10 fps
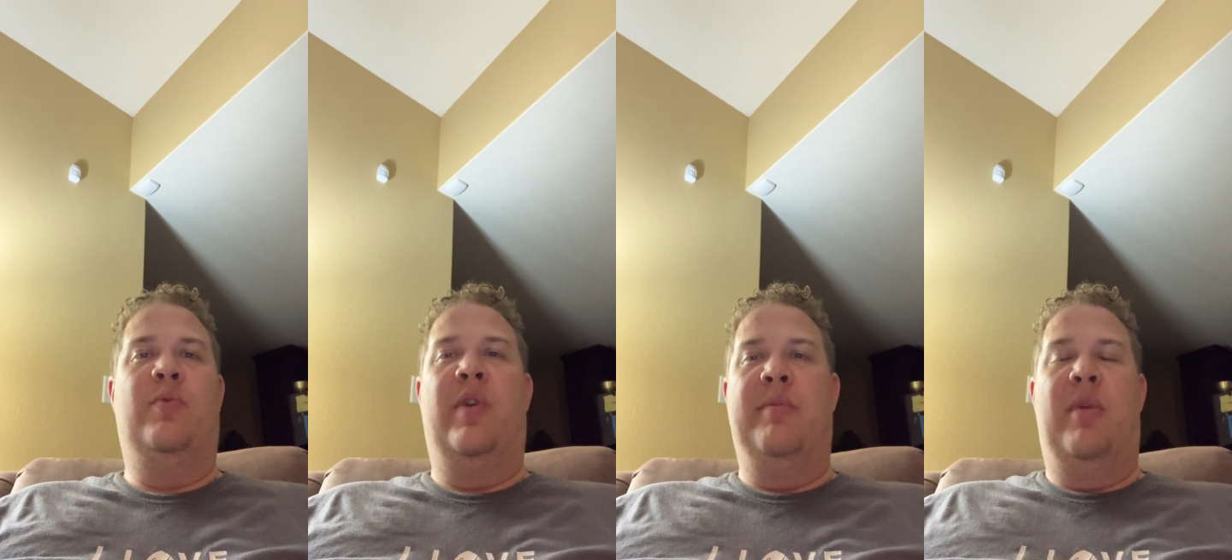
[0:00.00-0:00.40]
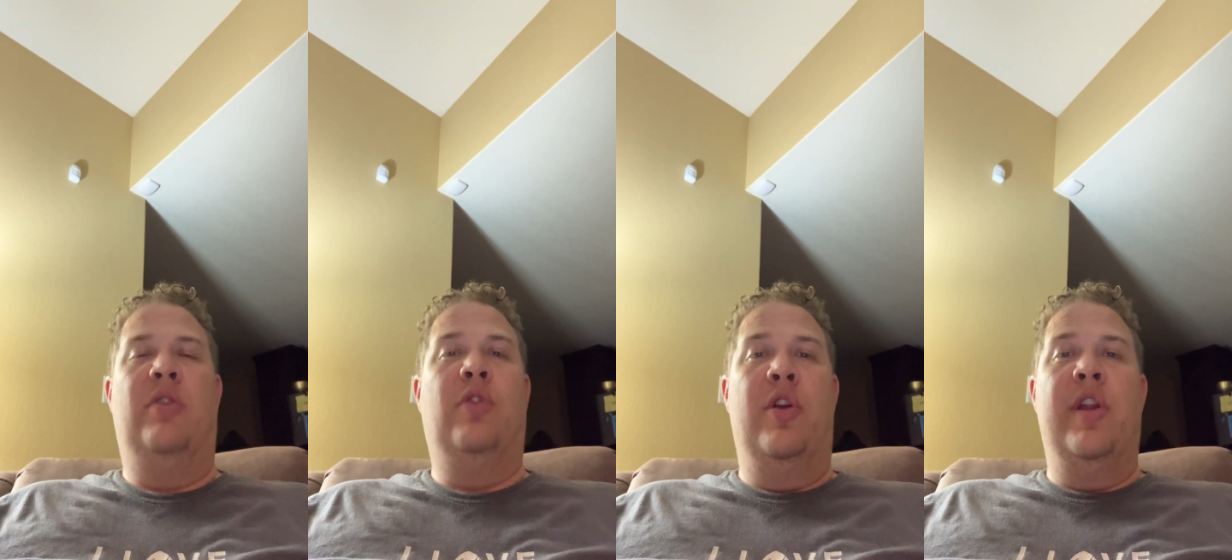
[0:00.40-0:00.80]
What am I
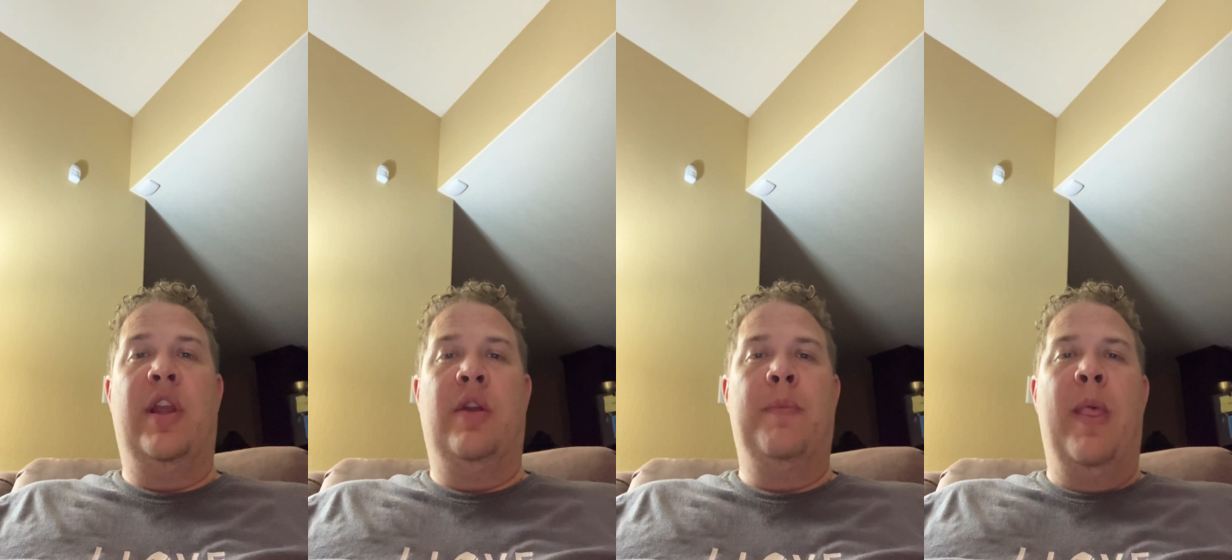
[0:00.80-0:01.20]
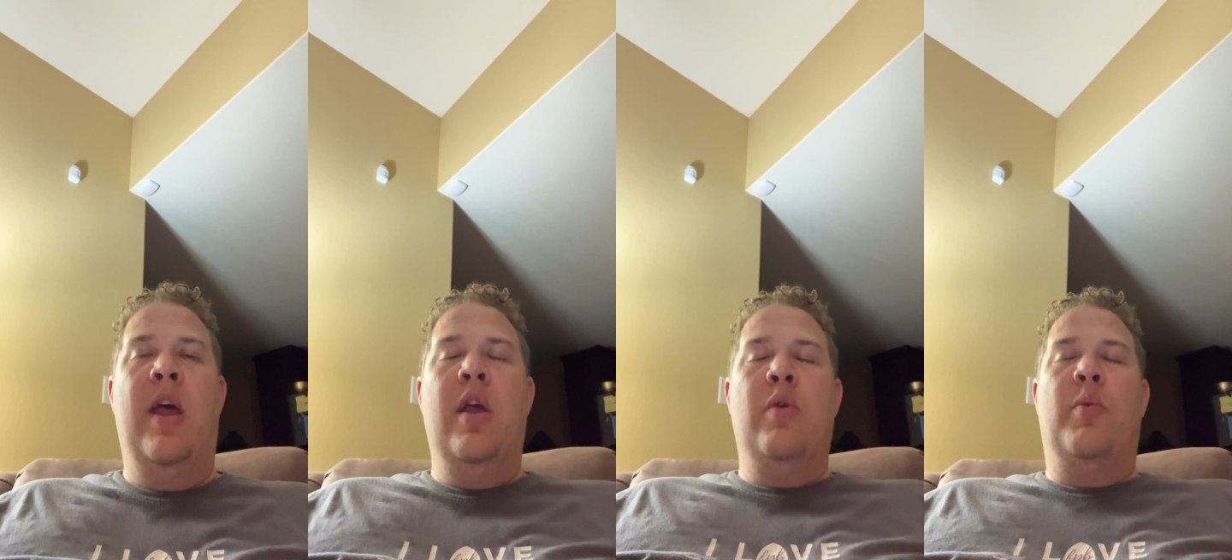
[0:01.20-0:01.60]
learning?
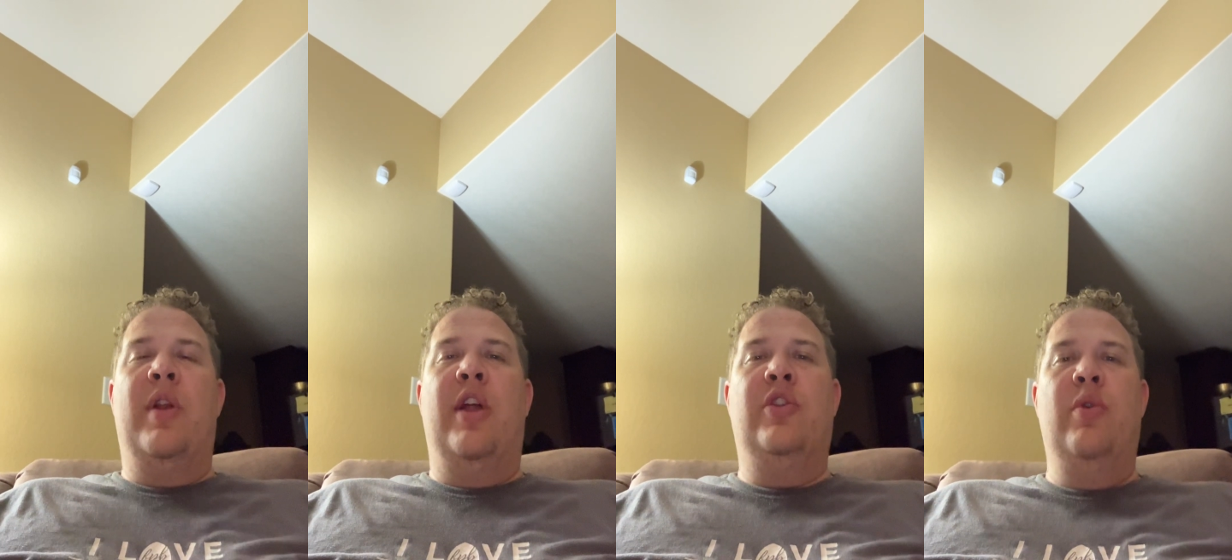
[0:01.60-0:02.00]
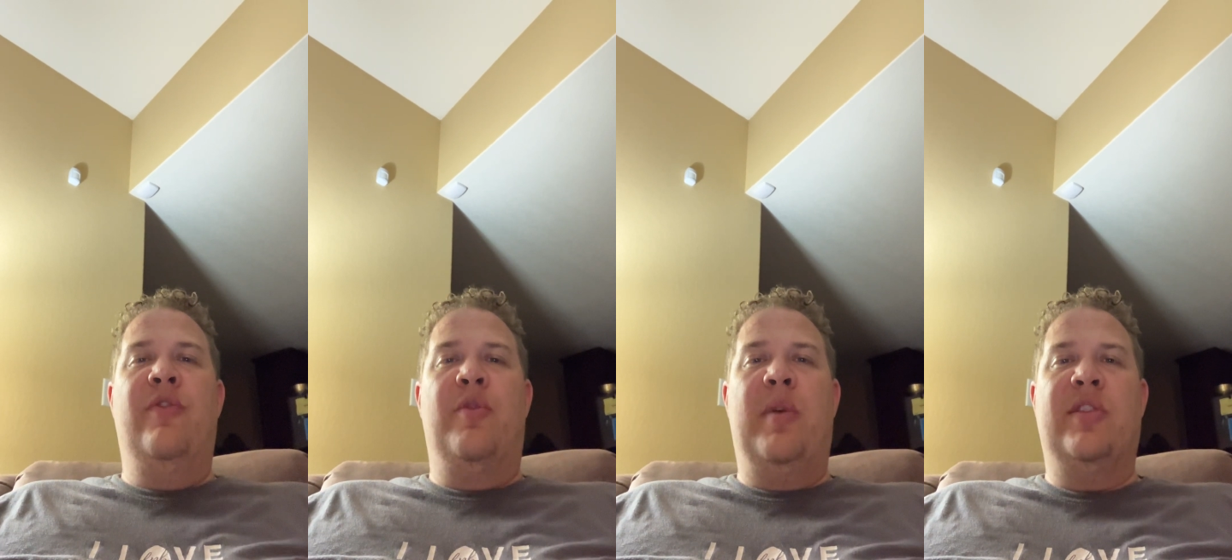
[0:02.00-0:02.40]
When I do it for my